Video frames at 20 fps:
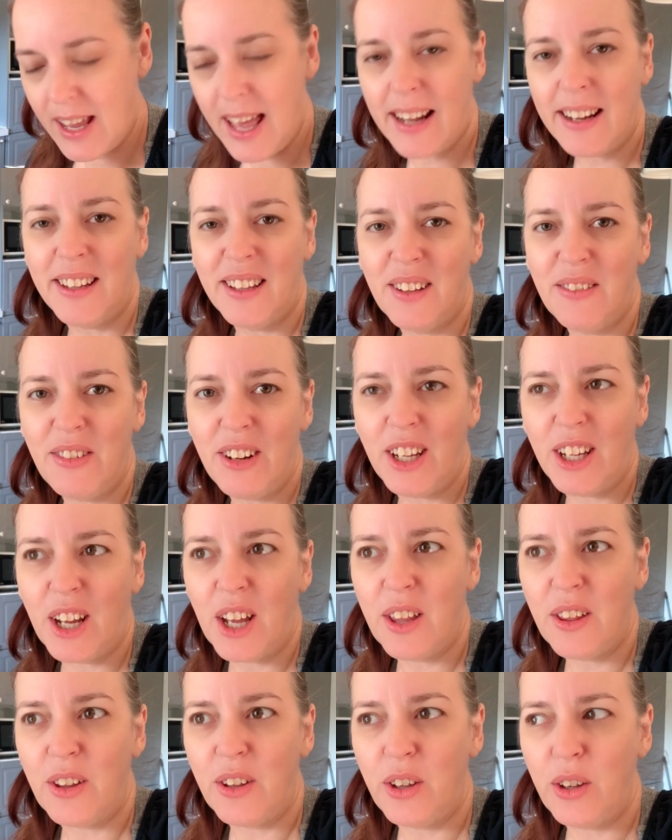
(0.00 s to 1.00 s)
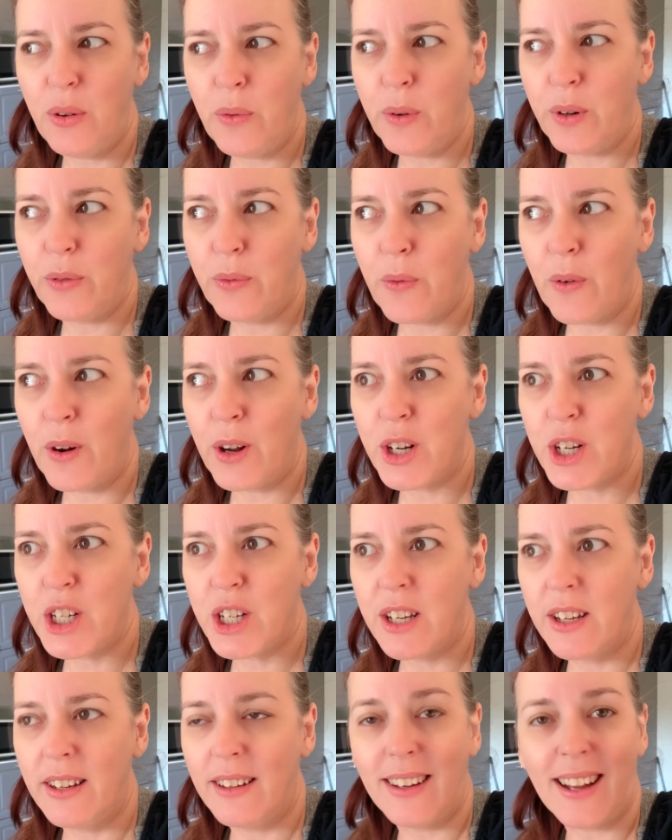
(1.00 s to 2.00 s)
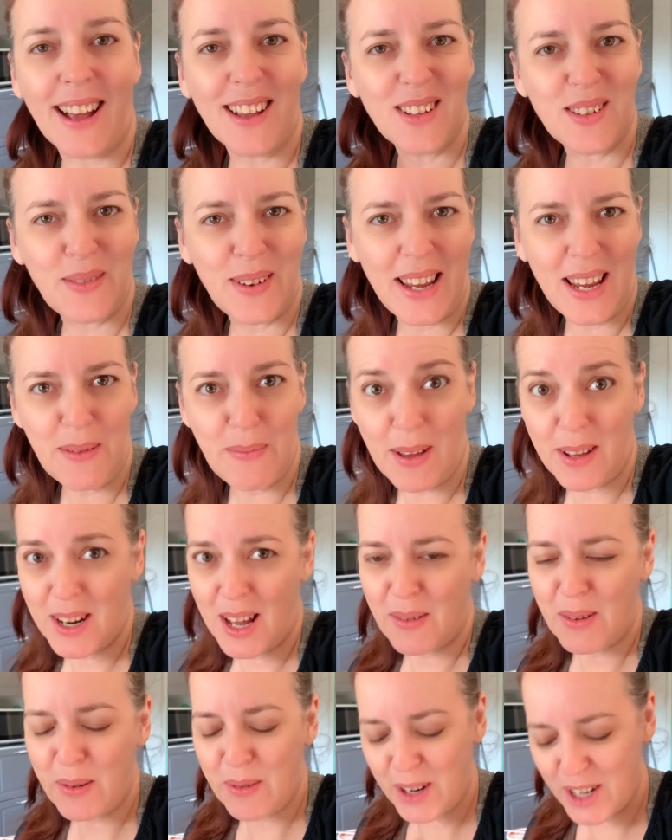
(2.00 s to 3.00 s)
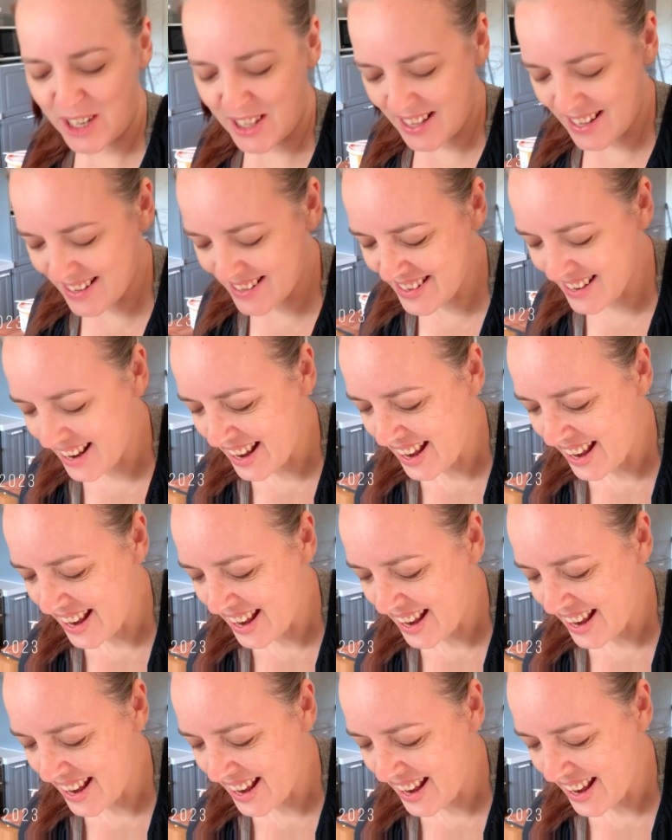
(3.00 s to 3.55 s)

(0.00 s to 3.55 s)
edit the video that you would have watched last week by the time you watch this.